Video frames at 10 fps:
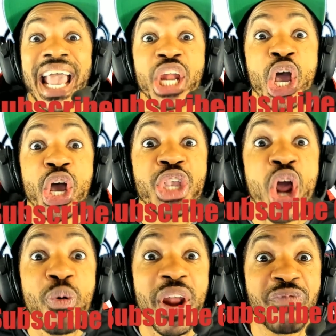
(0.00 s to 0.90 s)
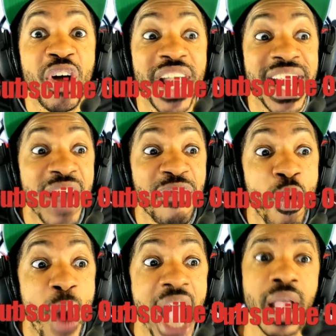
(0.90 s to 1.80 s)
You're in for the giveaway.
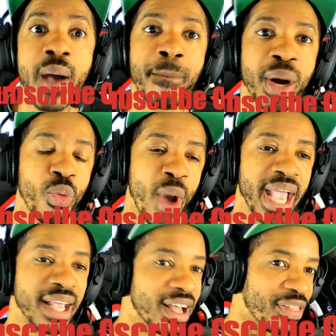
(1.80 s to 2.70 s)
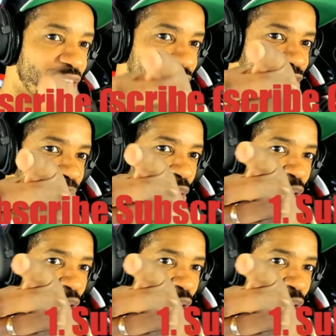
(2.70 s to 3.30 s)
But wait, there's more.